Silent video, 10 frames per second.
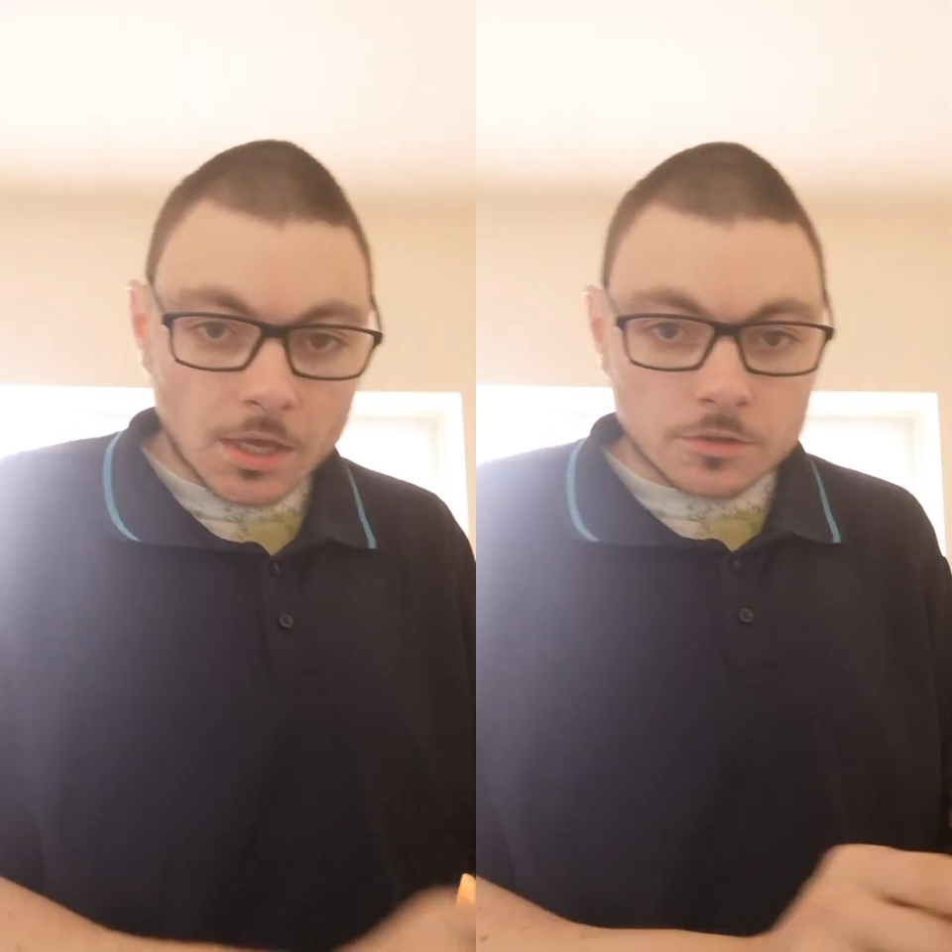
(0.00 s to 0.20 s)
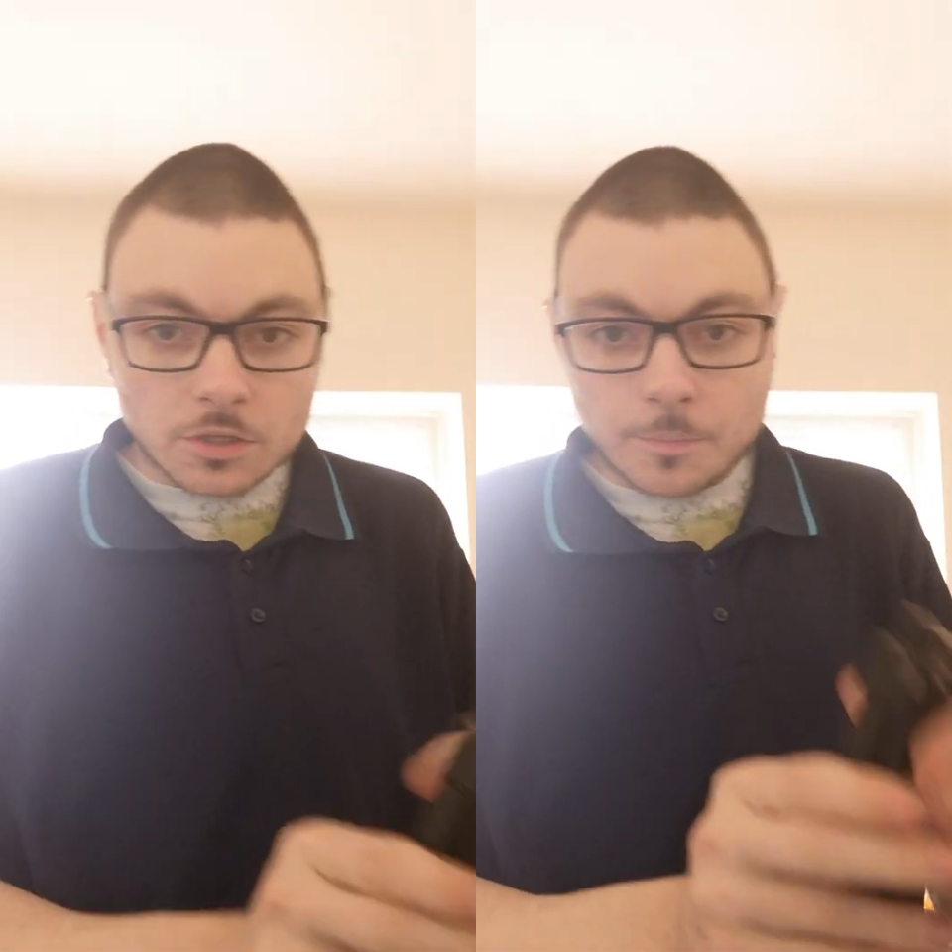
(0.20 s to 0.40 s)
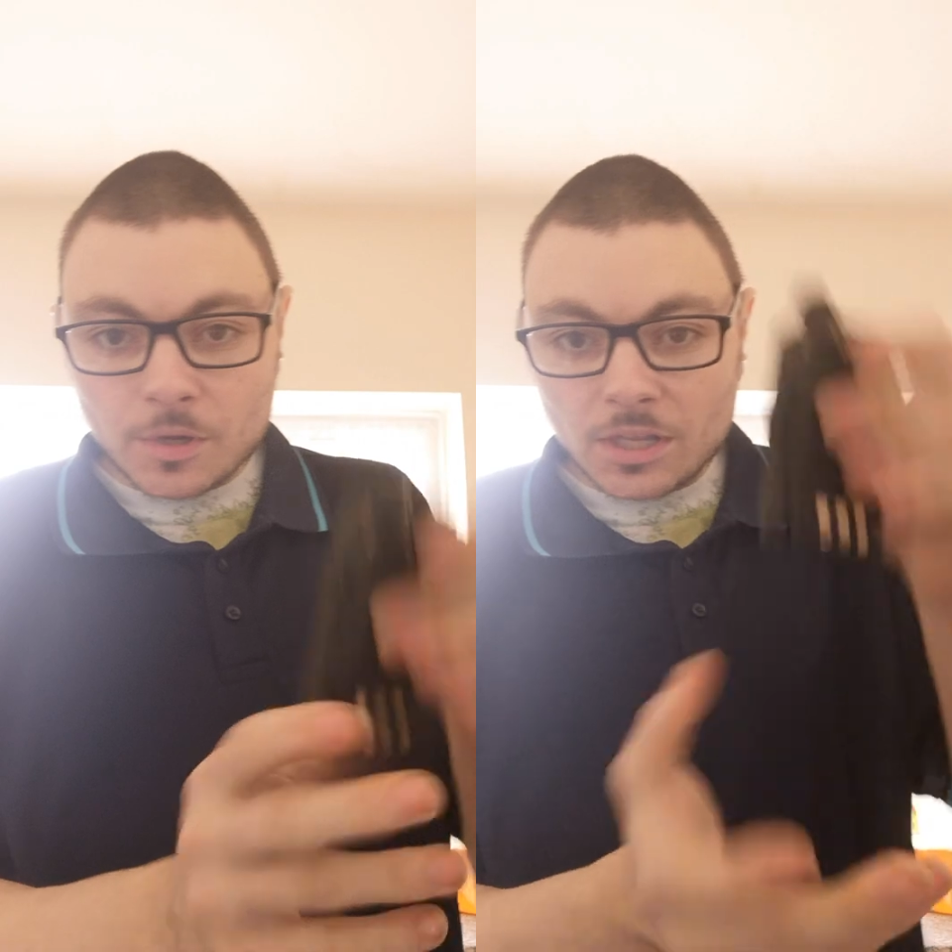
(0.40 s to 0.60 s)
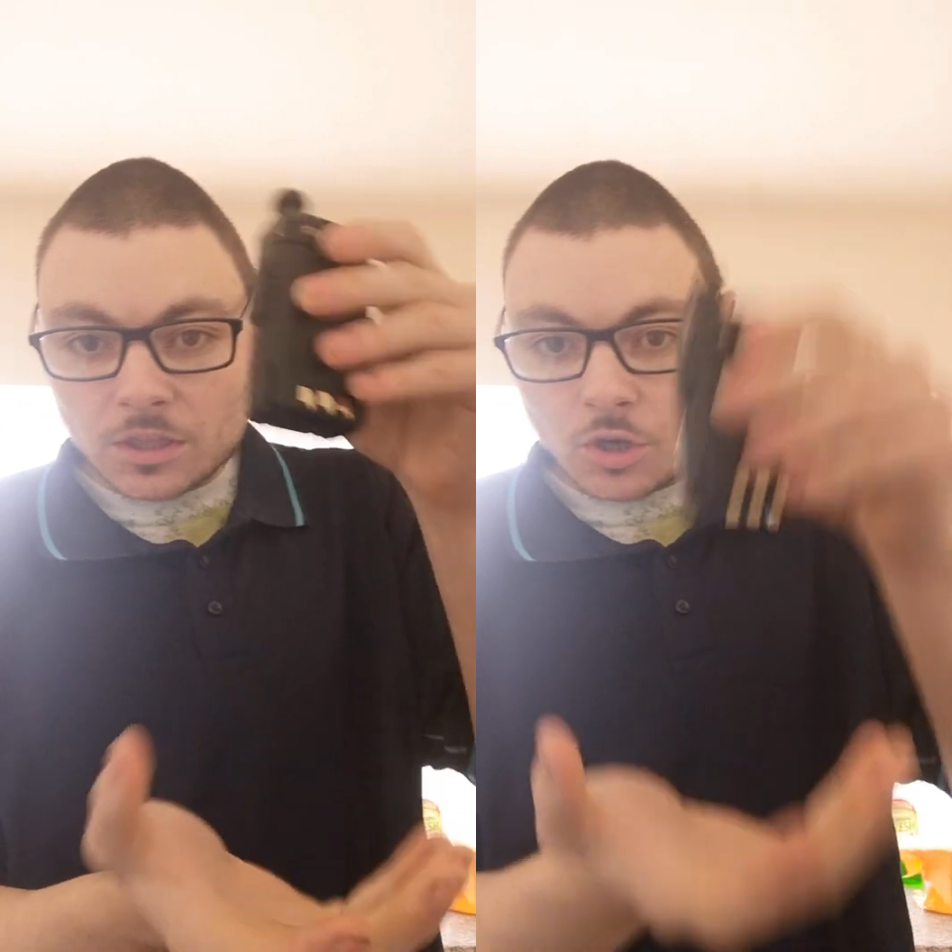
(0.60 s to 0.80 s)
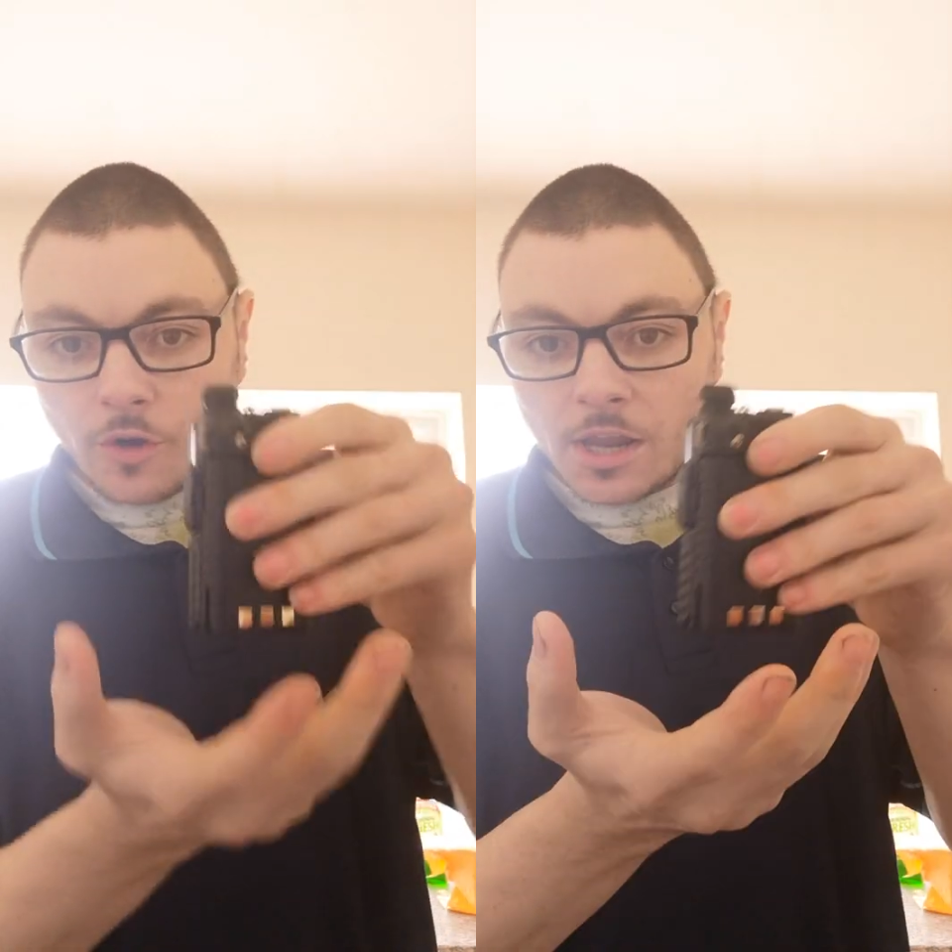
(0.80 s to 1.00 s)
So you put it in
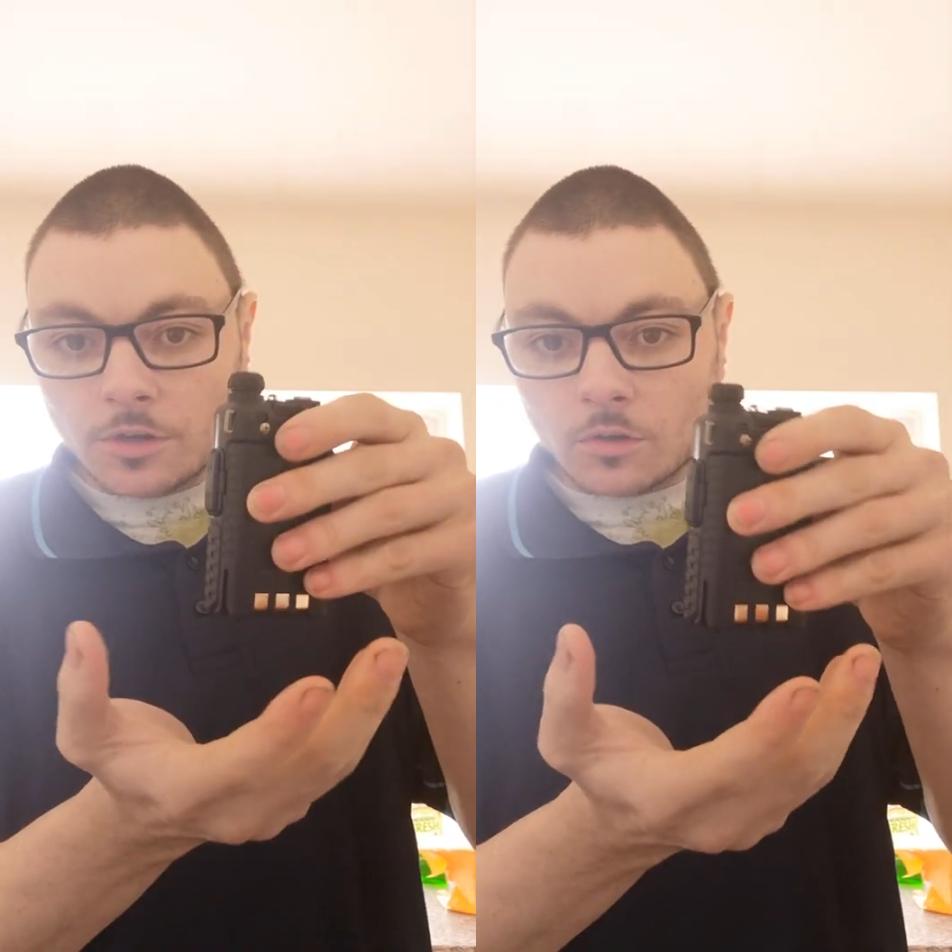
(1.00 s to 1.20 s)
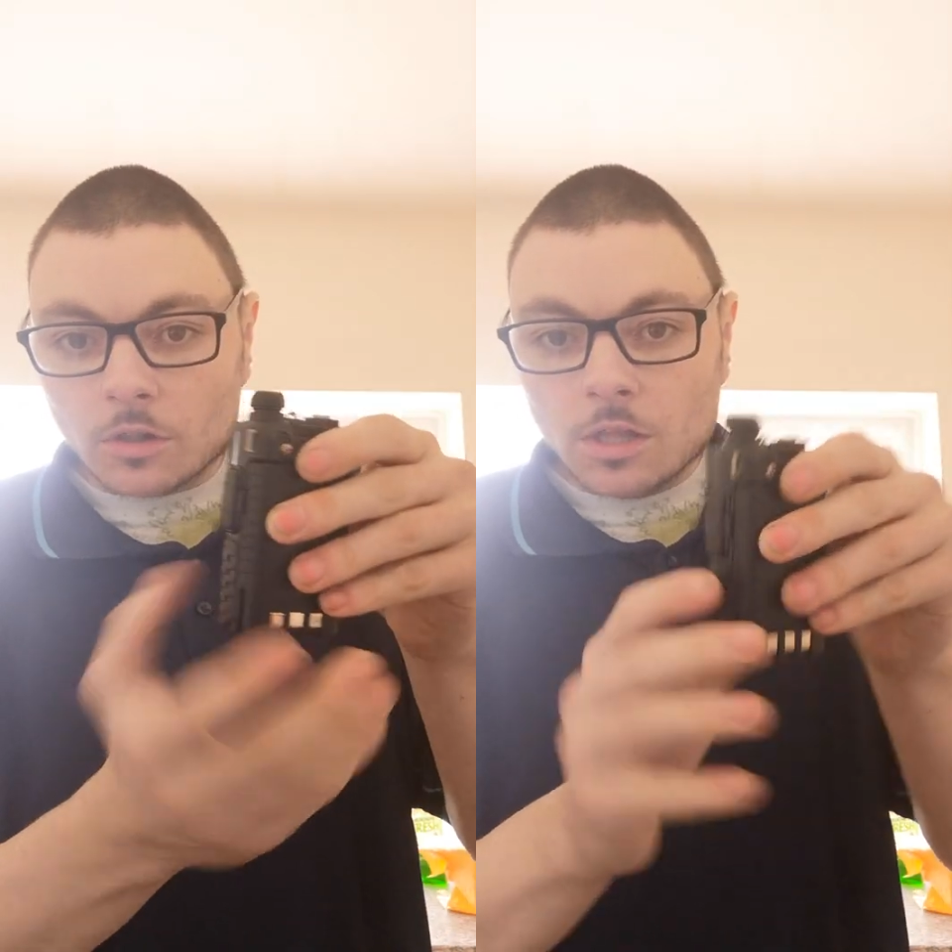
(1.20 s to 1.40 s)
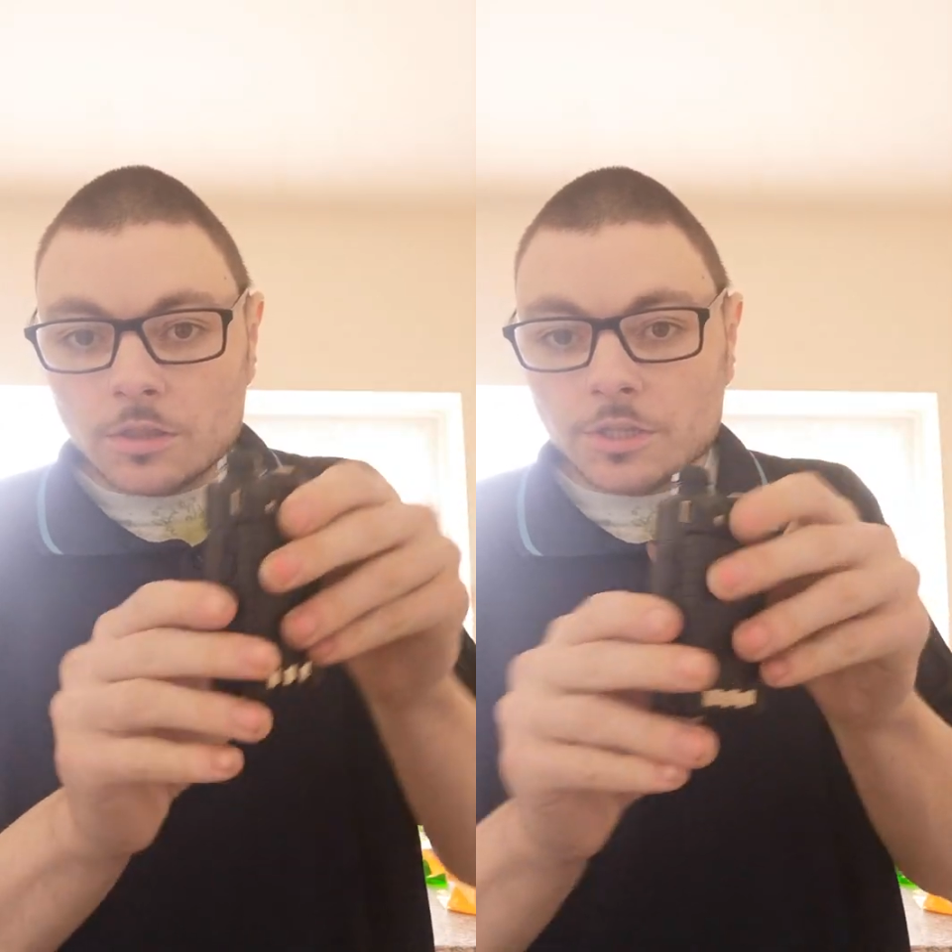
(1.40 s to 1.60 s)
the cradle,